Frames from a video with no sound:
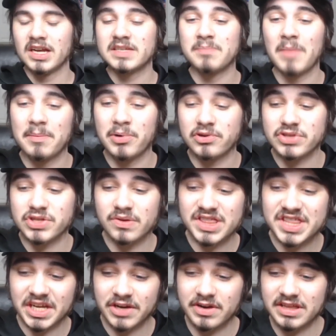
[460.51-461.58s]
It's my personal
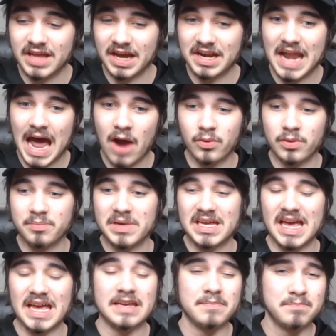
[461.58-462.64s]
theory that now would
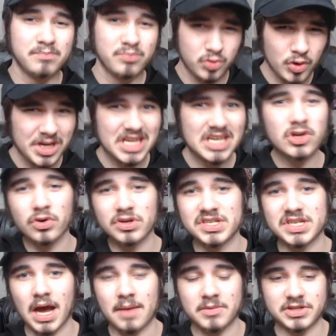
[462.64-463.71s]
be a pretty good
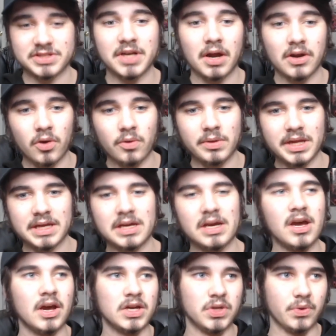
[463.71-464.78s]
time, because not only
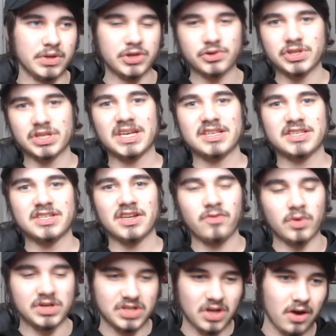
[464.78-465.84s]
do we usually get stuff
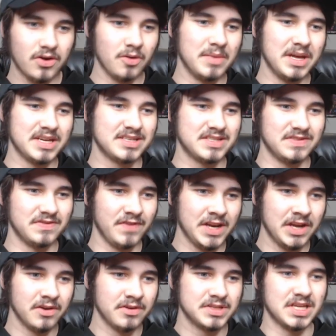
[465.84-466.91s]
when Darko makes
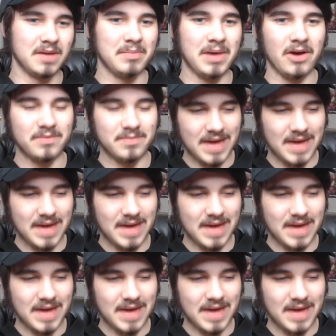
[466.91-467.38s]
videos about,